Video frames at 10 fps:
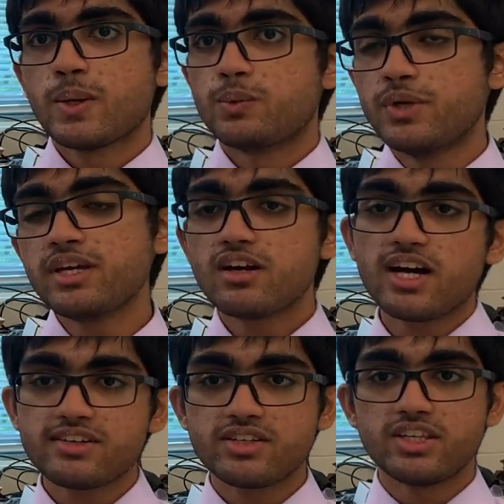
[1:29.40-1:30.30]
We are
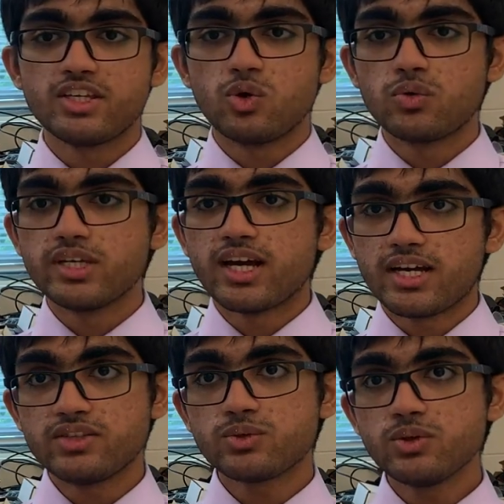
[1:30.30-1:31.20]
actually the only
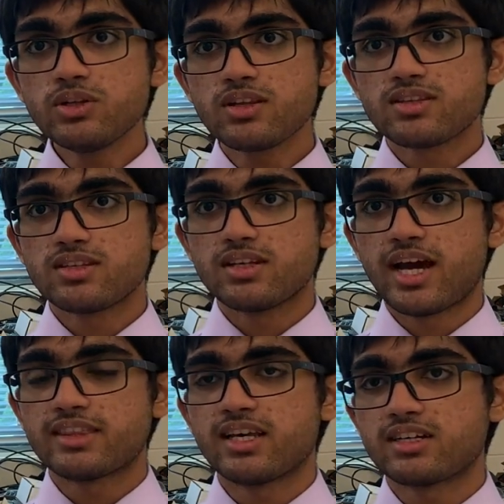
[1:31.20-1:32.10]
high school
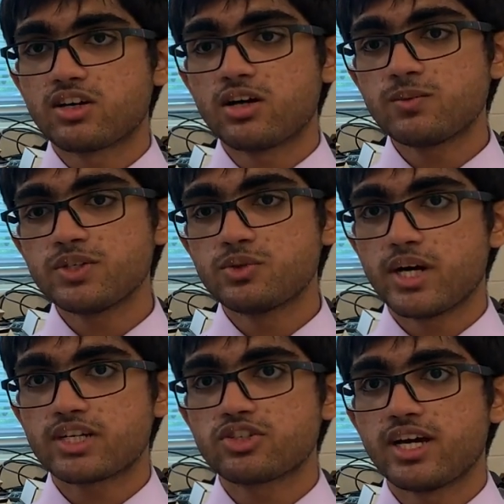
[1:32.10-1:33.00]
at that conference who
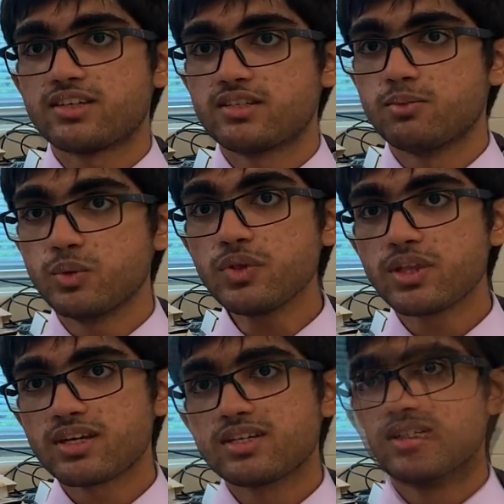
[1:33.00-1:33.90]
actually has a booth.
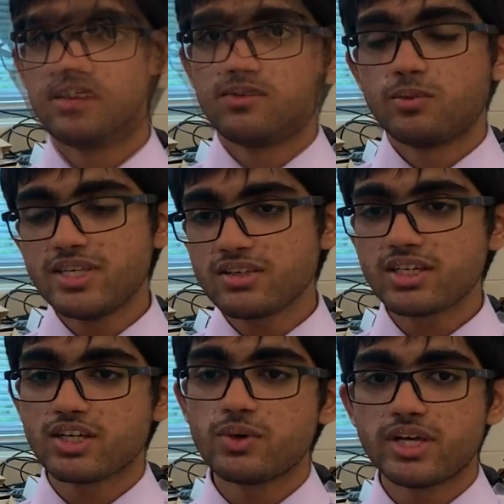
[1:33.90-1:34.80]
We'll basically
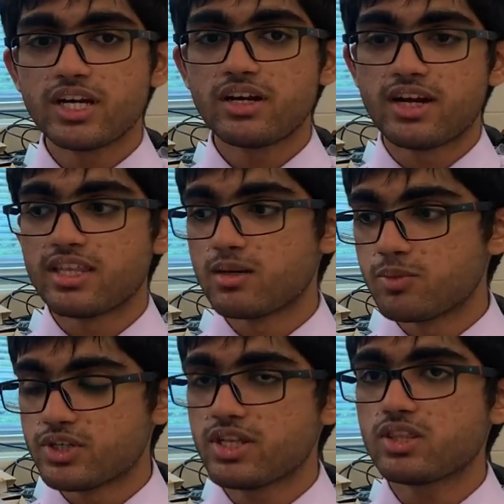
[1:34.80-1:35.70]
go there and then
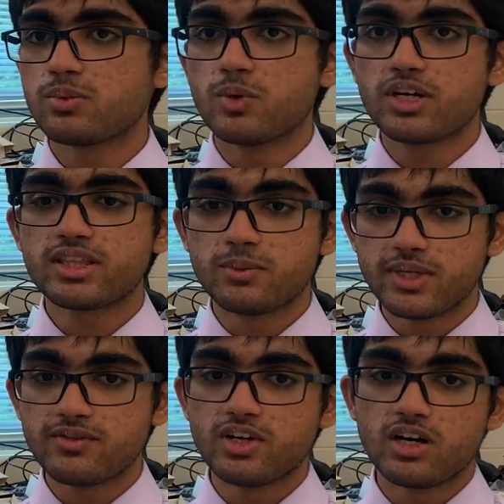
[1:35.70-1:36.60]
present the work that
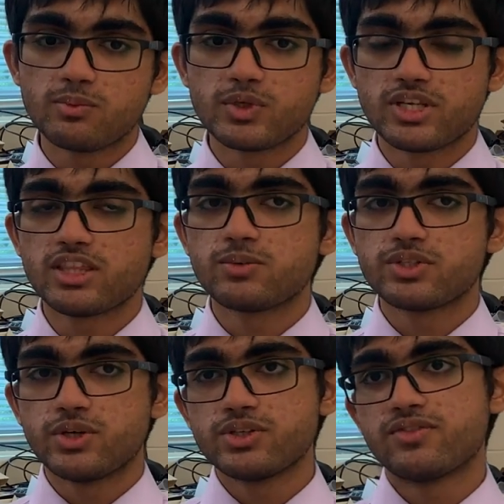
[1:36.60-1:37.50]
we have done, present the
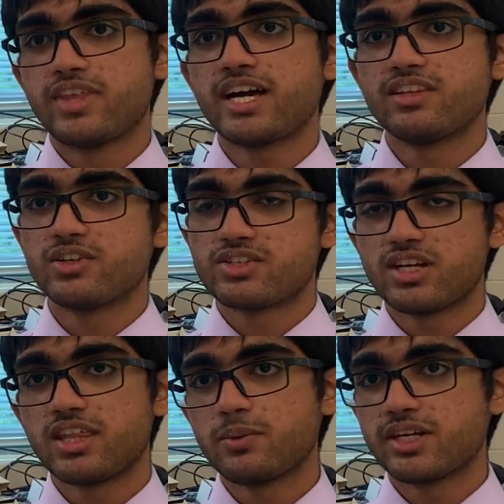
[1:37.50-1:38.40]
results of that little
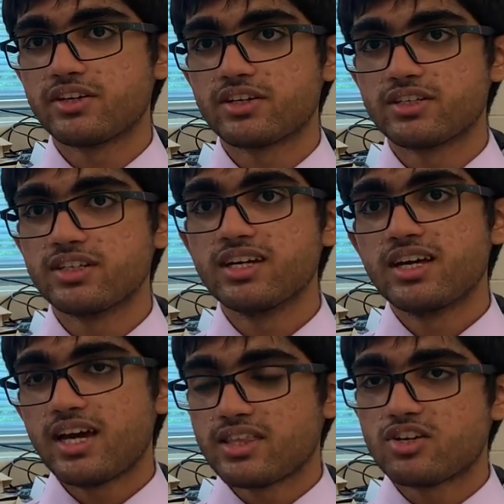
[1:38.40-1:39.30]
study that we conducted,
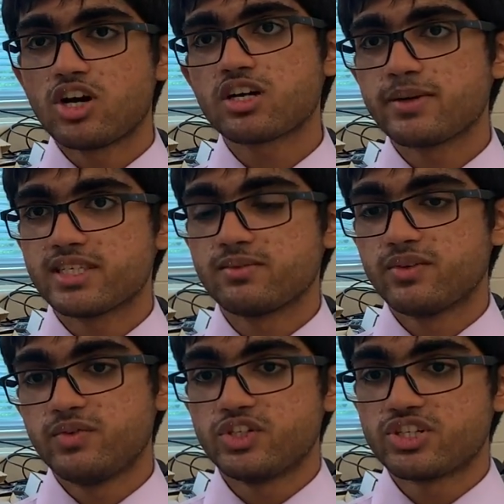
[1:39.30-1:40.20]
and then talk about some of
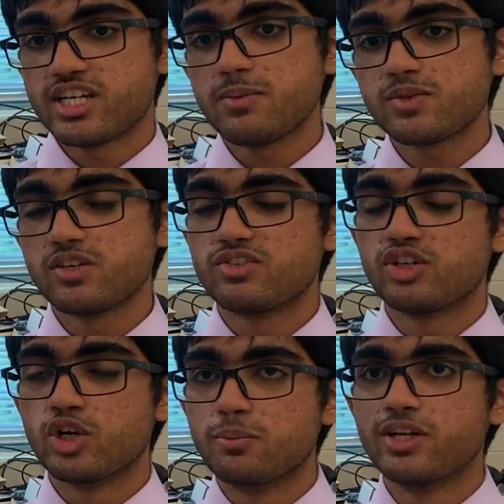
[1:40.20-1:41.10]
our future steps and
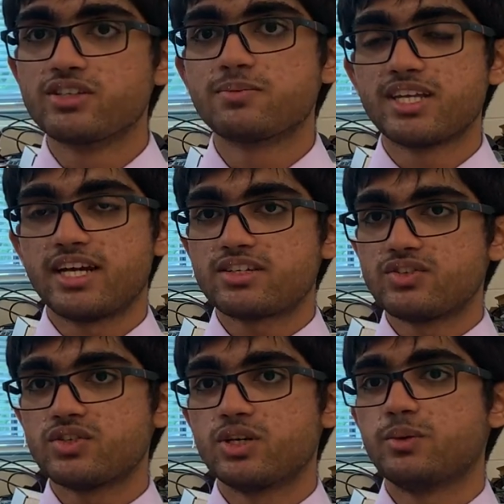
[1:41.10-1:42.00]
you know build some
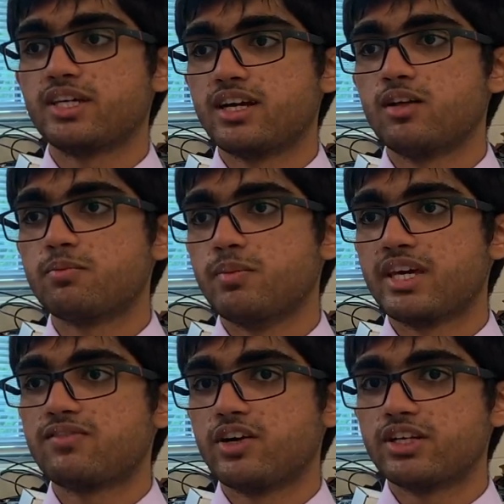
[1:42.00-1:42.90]
connections so that we can help make
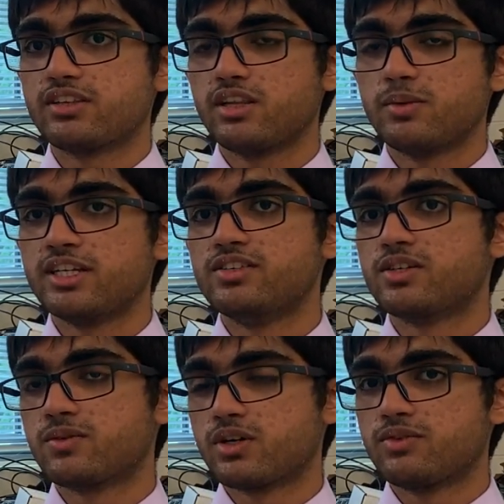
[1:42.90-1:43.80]
funding a little bit easier
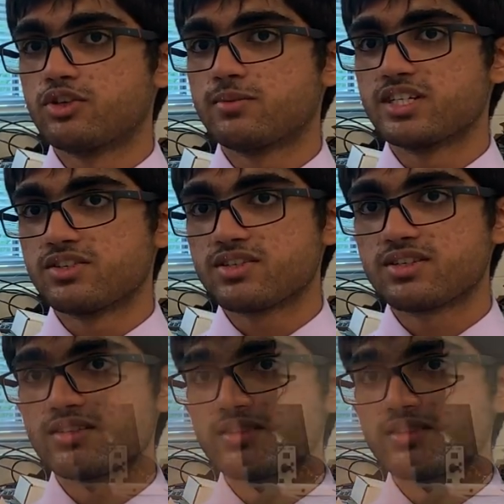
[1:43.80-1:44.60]
for our future missions.